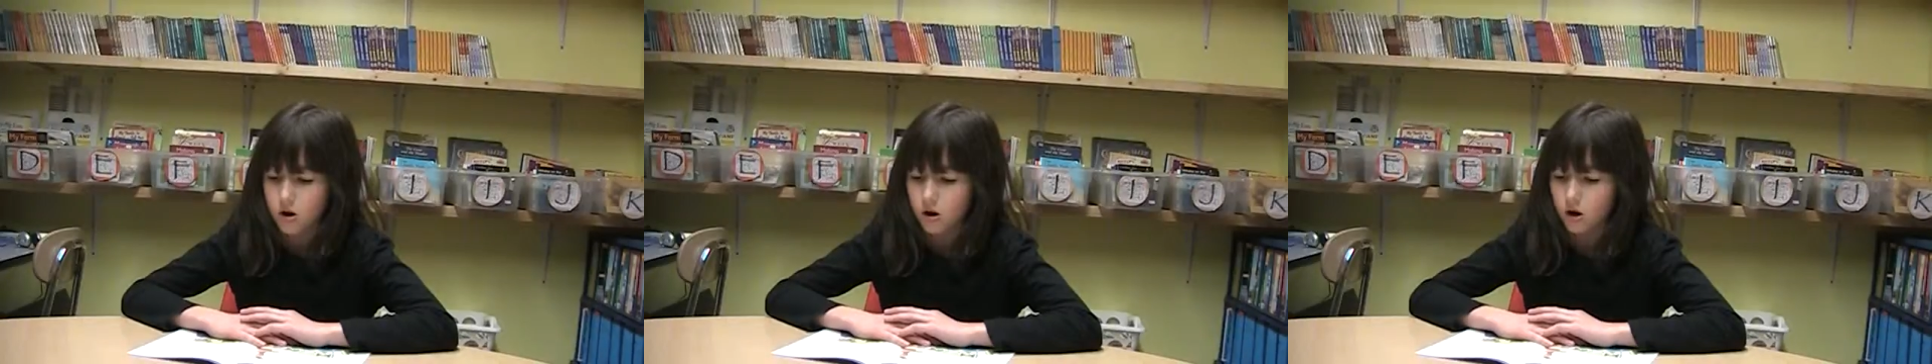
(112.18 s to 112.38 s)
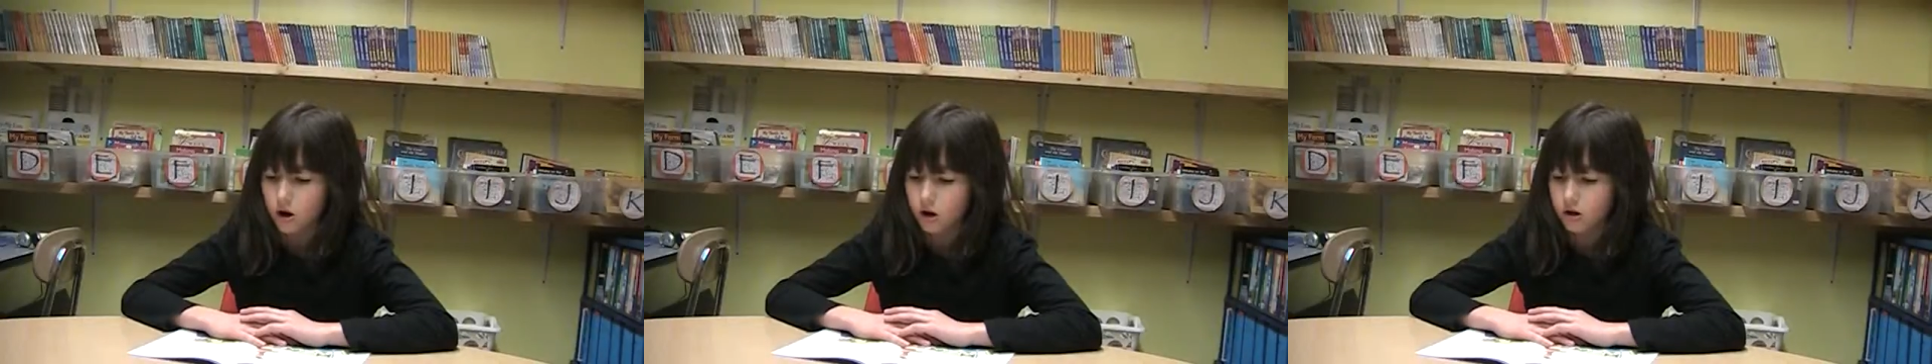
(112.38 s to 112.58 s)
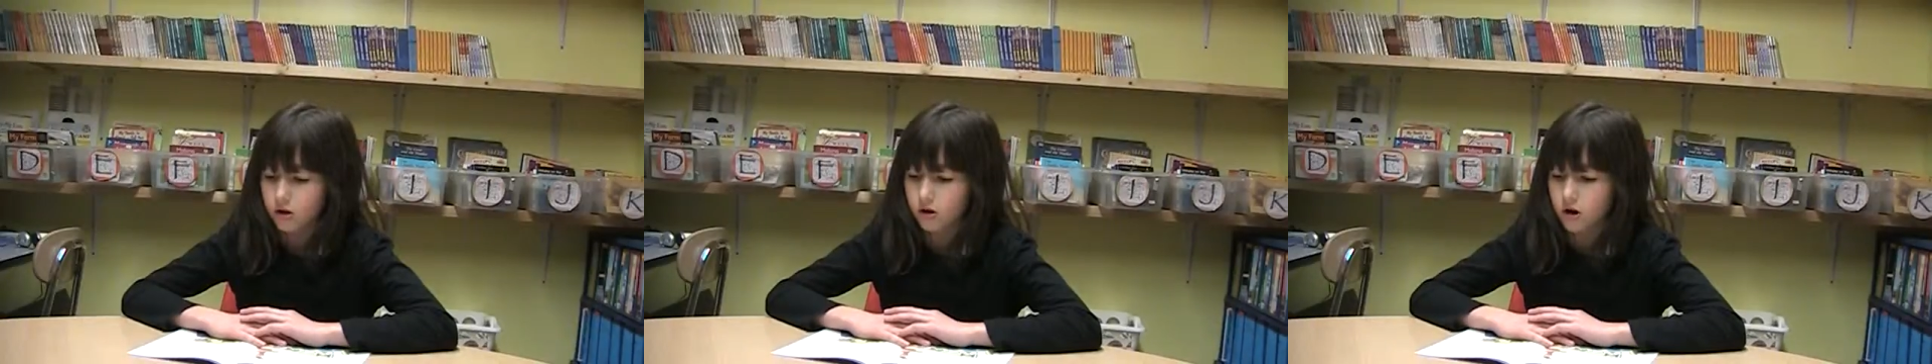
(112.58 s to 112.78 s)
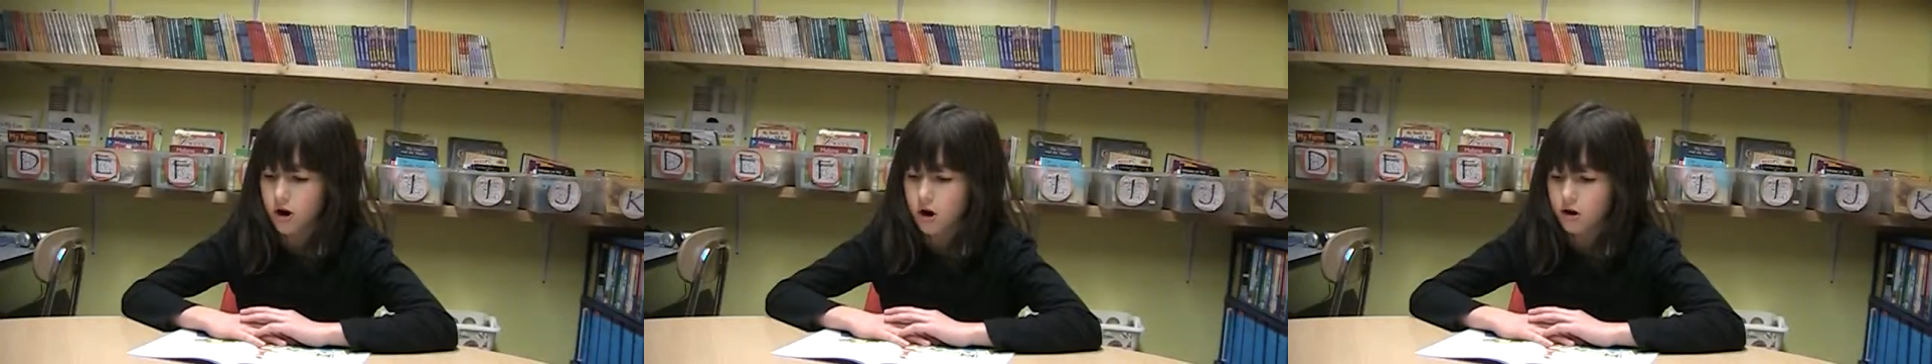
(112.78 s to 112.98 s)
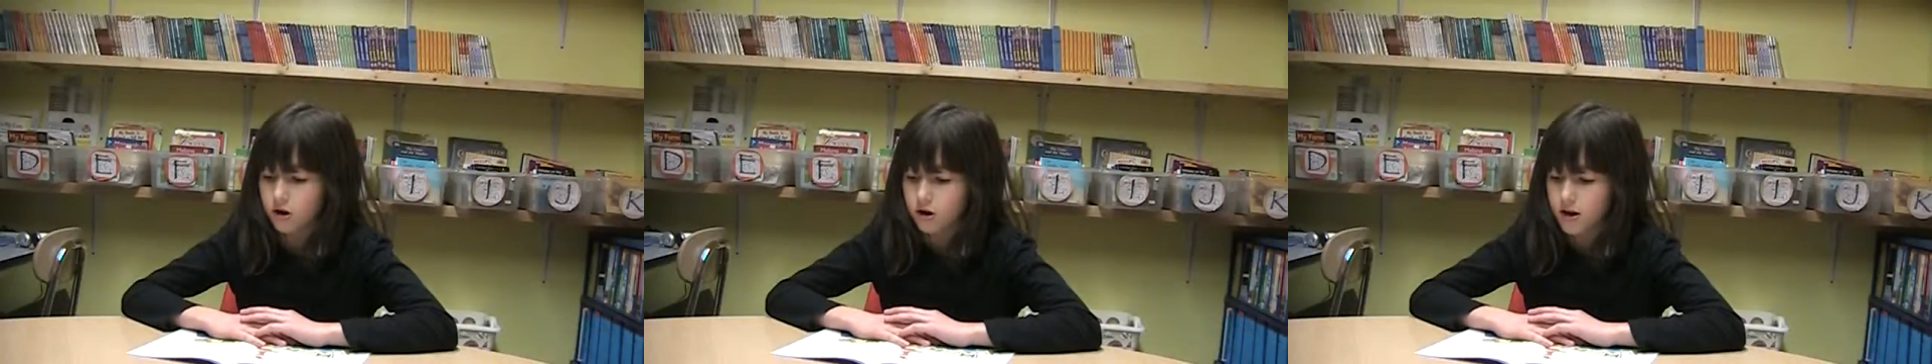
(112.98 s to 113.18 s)
Are you
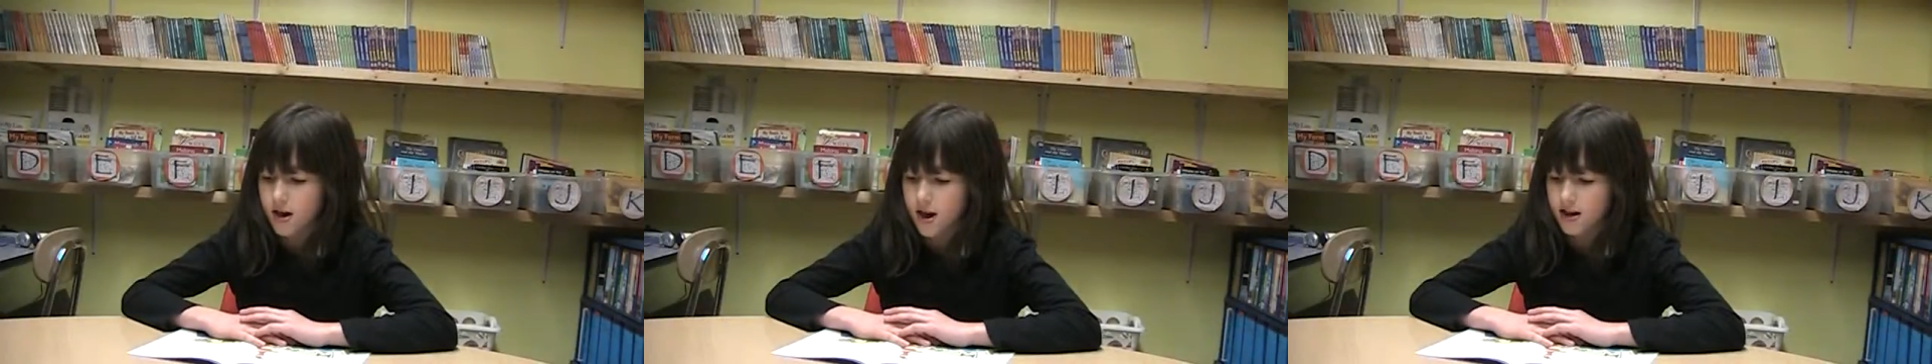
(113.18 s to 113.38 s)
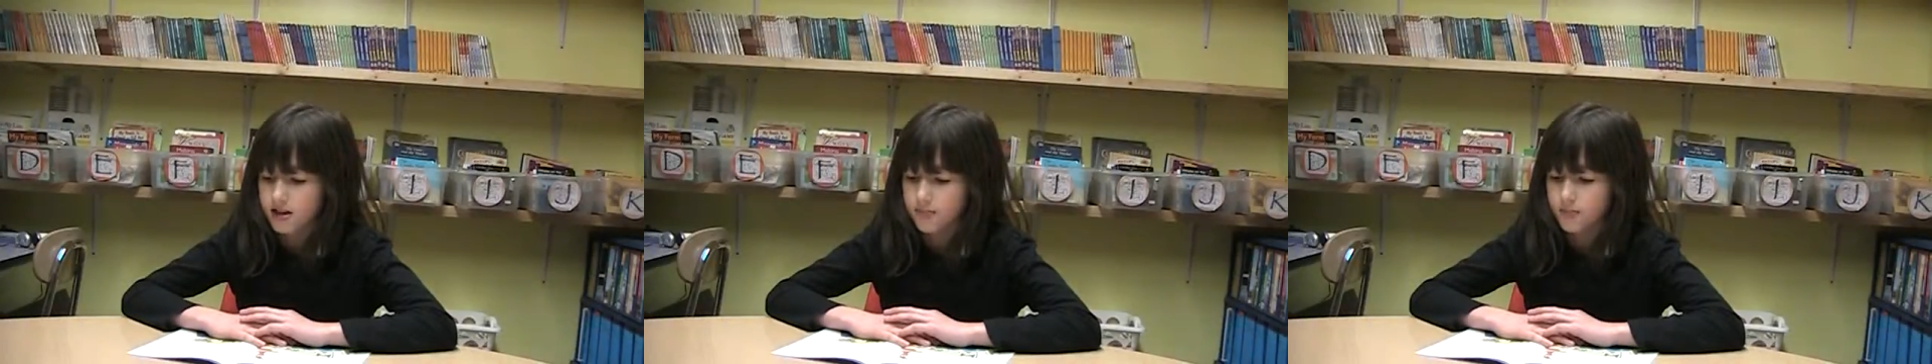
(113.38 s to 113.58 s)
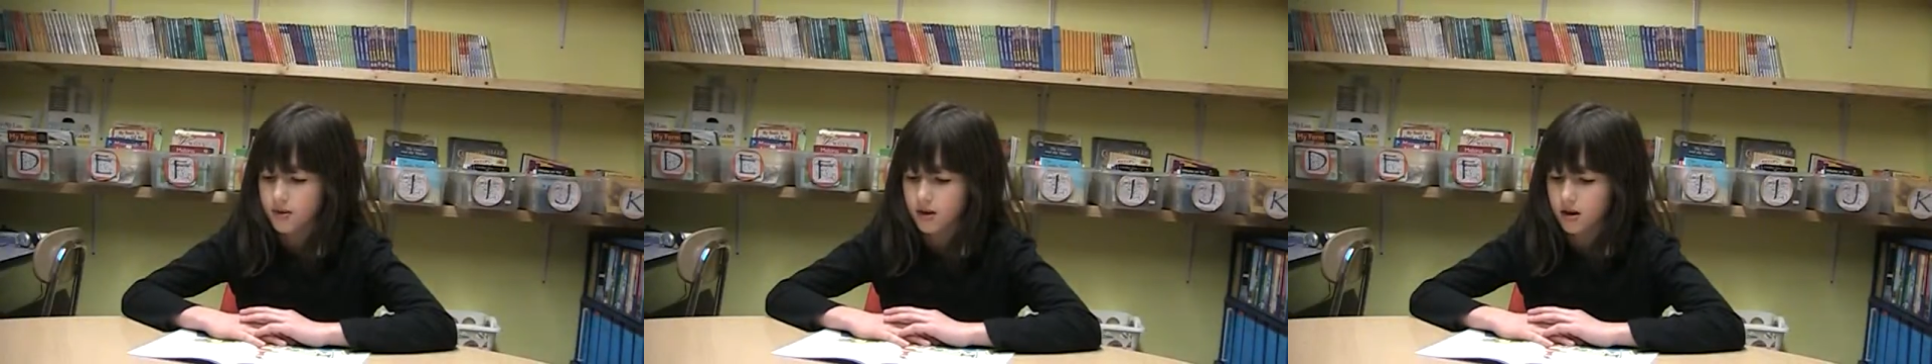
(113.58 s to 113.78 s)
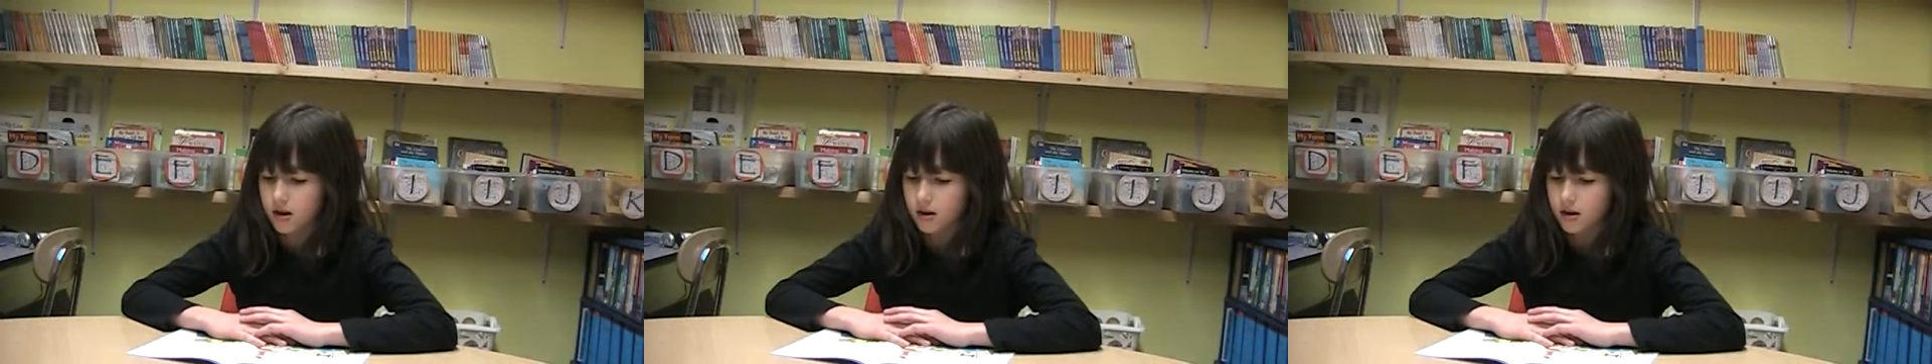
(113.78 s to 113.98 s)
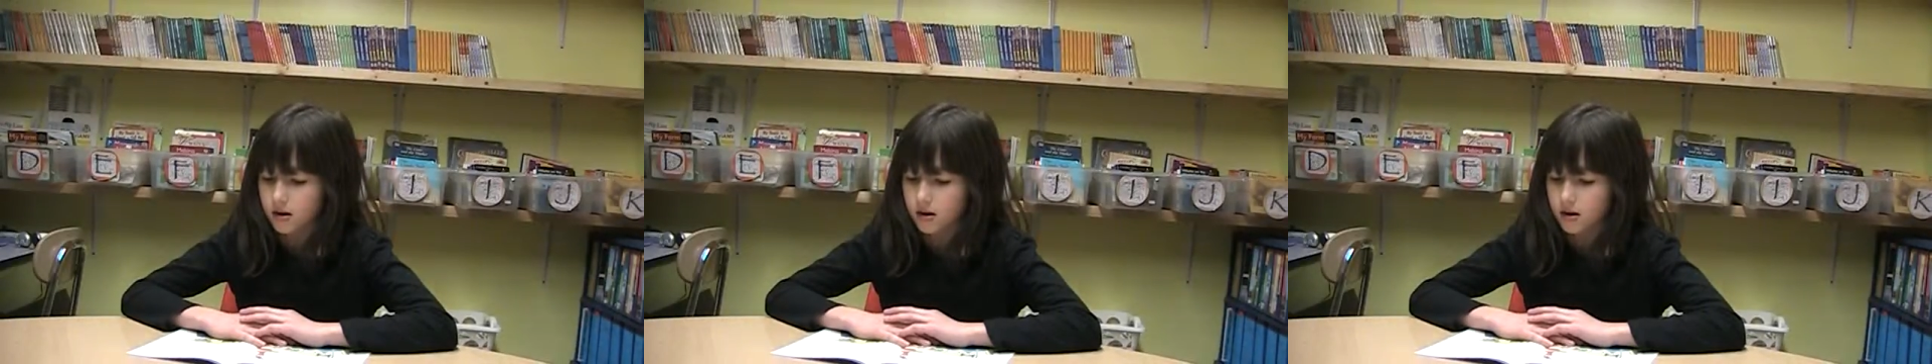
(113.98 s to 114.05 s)
hungry? asks Pete.